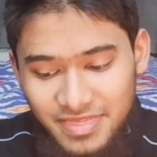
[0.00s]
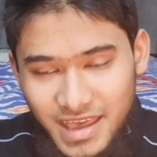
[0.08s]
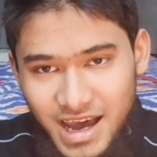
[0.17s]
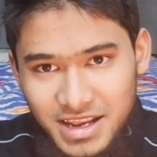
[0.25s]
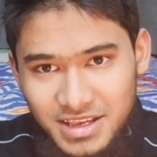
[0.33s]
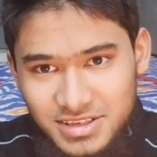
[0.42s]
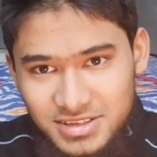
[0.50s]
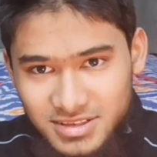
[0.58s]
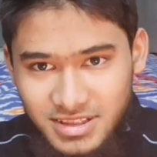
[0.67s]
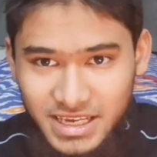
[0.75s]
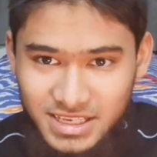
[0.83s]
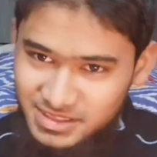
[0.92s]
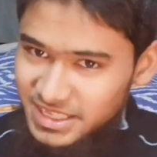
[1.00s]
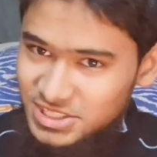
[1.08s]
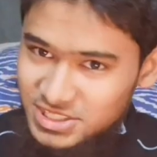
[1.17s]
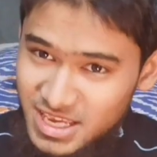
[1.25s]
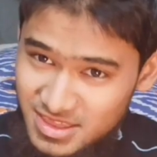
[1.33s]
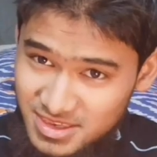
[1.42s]
And that is, like,
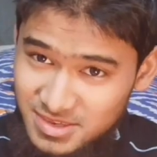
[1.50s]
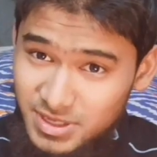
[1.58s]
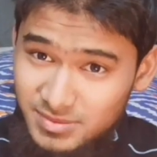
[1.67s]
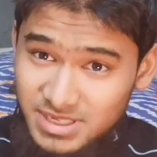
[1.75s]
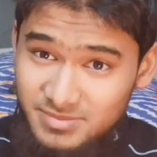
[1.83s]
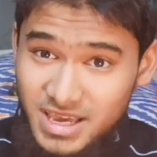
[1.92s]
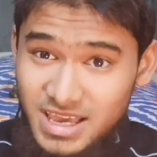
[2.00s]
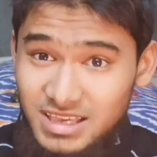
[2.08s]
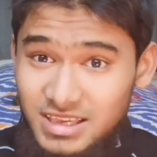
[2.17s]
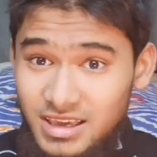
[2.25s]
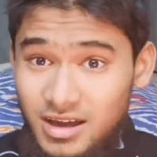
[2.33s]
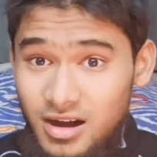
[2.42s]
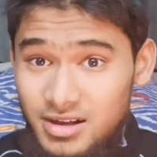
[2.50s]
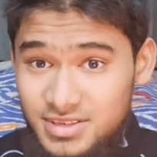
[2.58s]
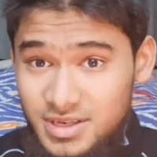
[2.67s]
let's take this public banking